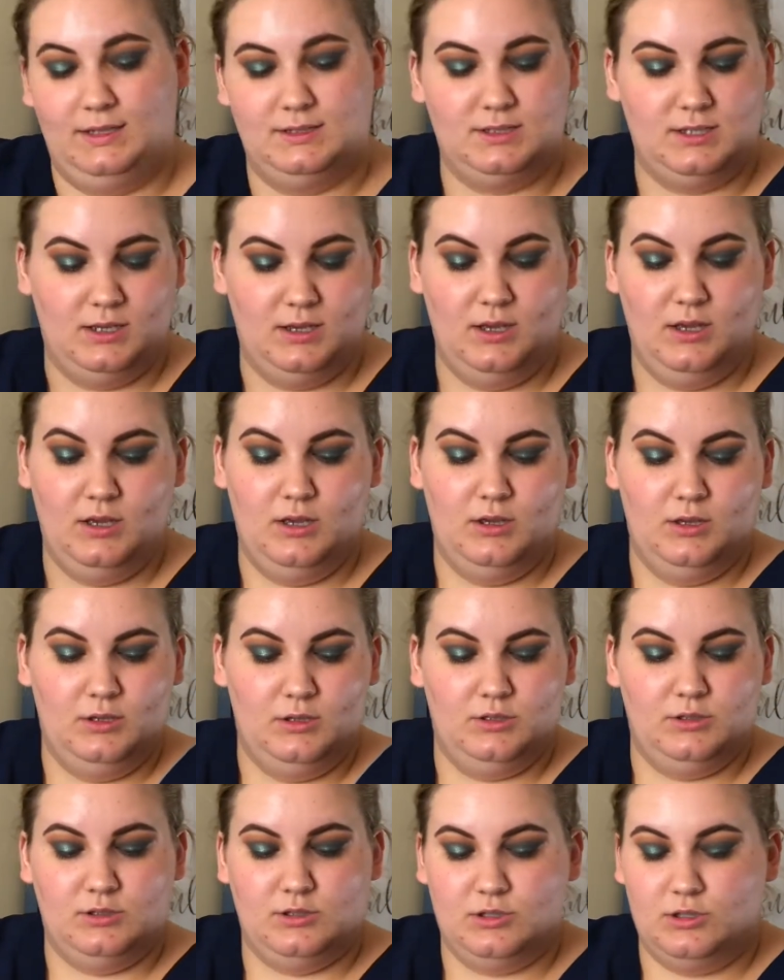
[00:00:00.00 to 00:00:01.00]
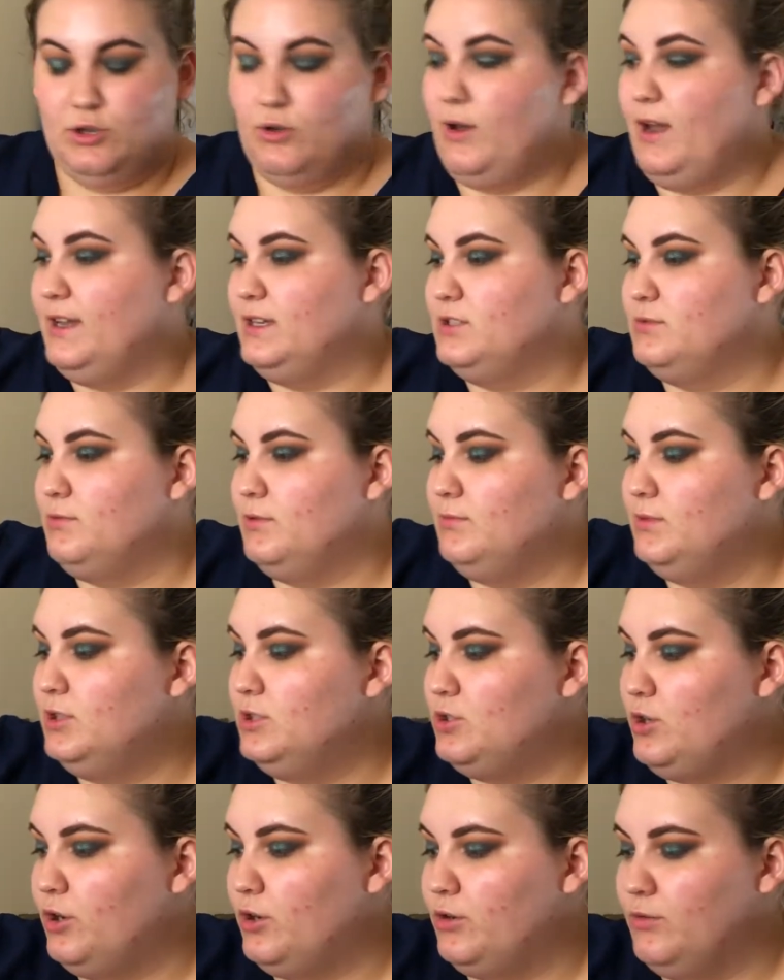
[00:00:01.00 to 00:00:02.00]
So I just went with the
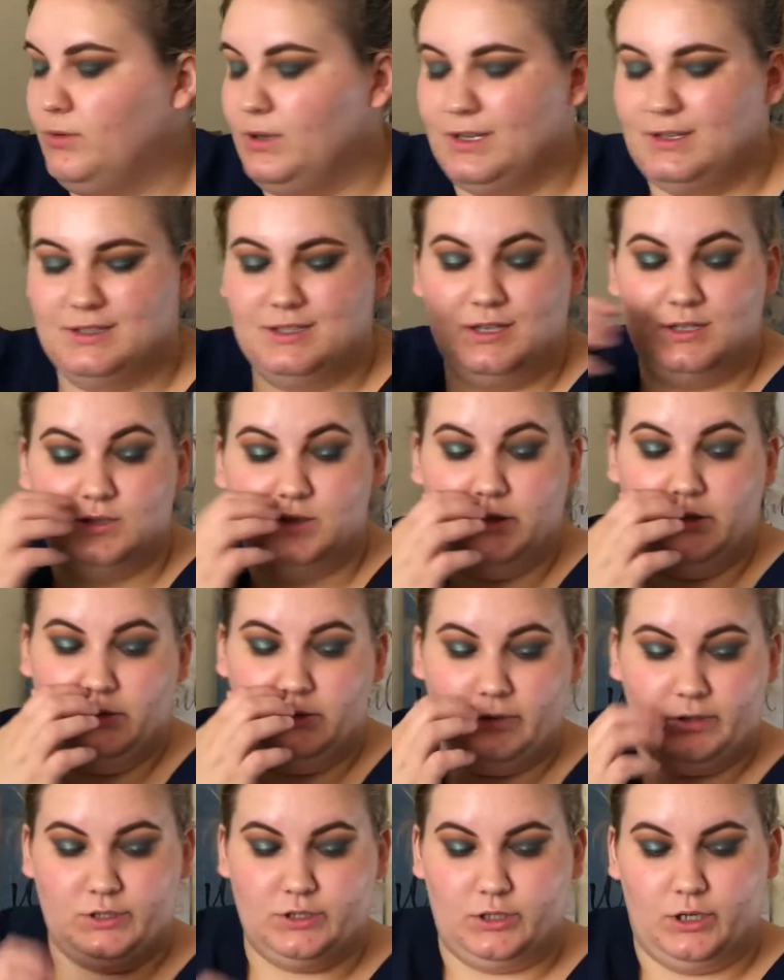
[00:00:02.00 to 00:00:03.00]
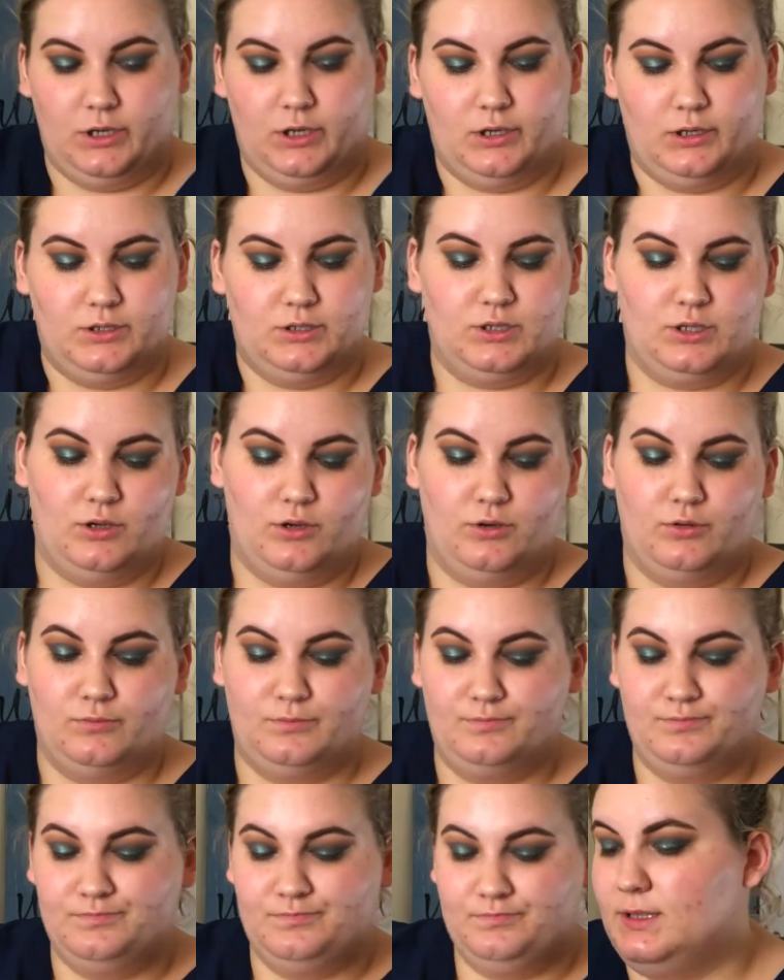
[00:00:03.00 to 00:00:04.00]
darker one. It's not too much darker. So
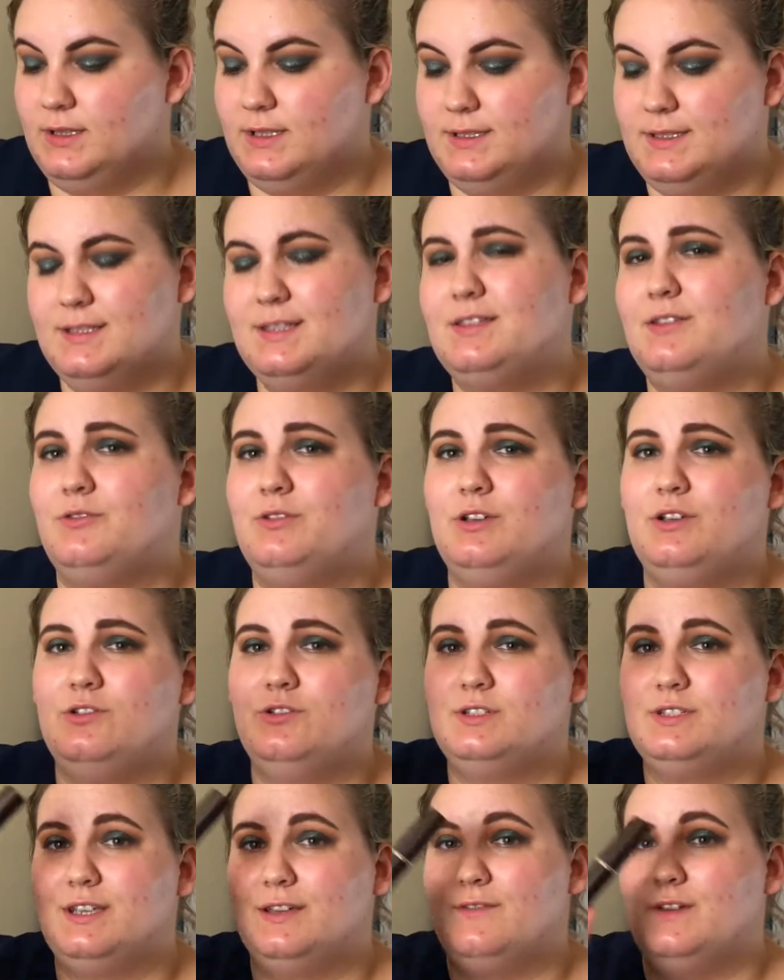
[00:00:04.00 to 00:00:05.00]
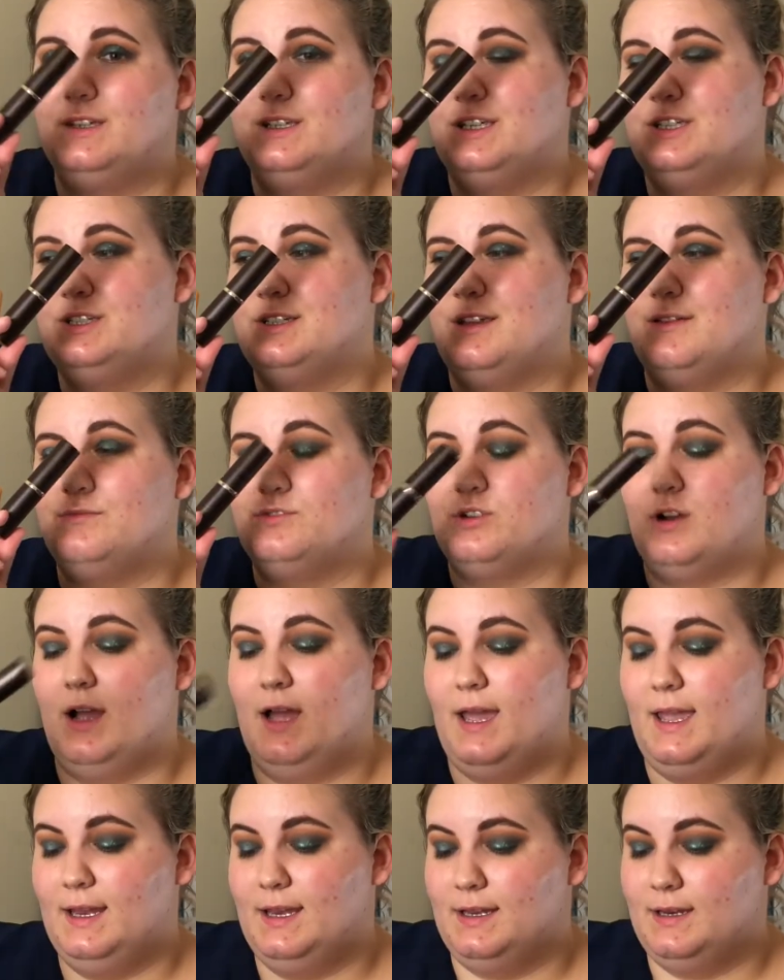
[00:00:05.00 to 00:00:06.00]
this is the only other stick foundation I've
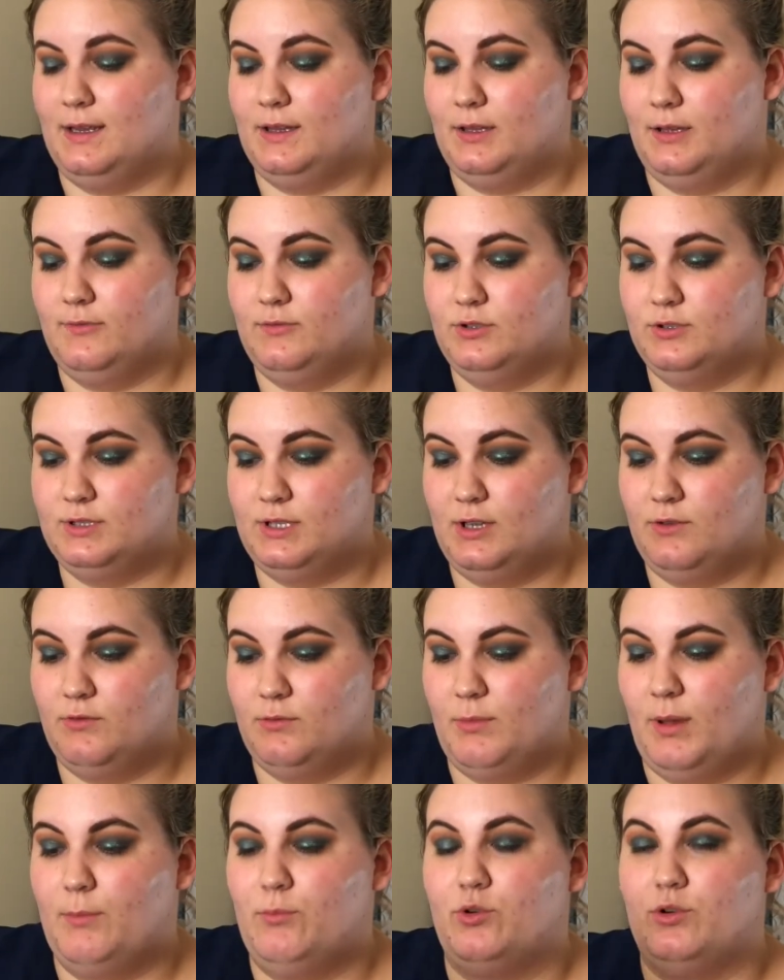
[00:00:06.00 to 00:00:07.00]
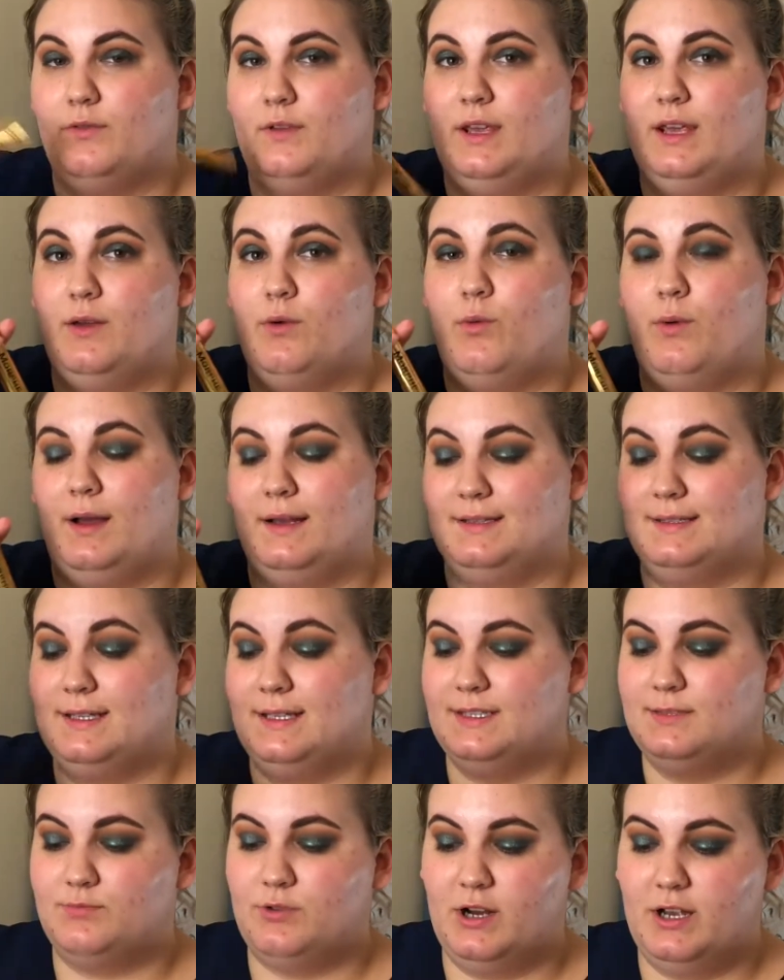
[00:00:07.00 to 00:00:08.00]
tried, and I love using it with my Morphe
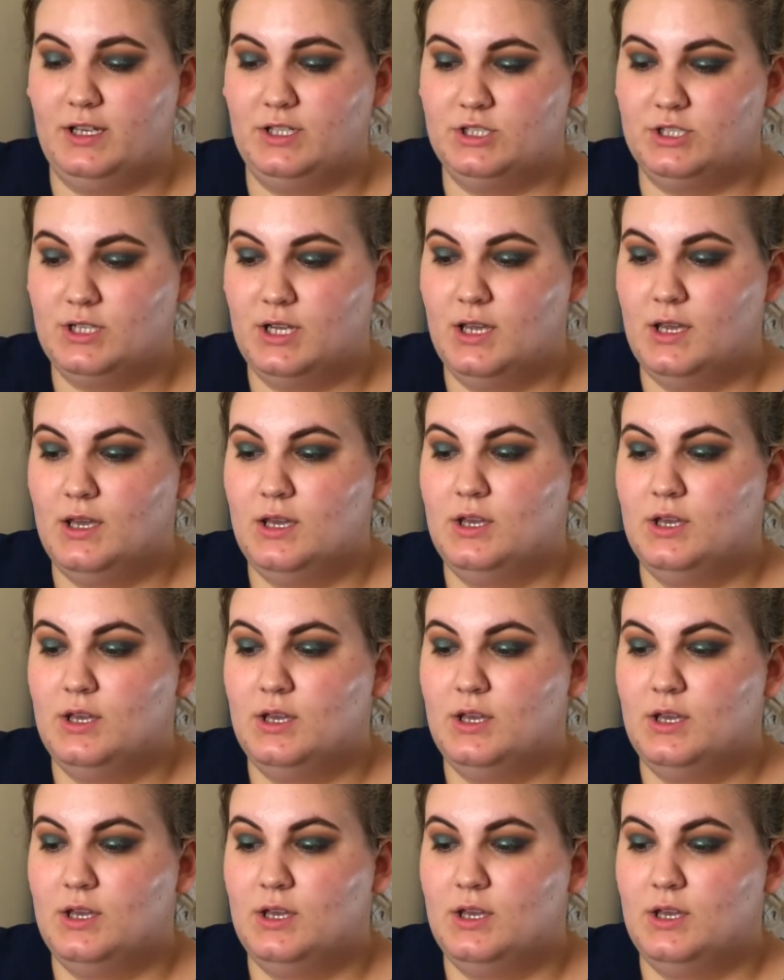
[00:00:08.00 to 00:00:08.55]
Y6 brush.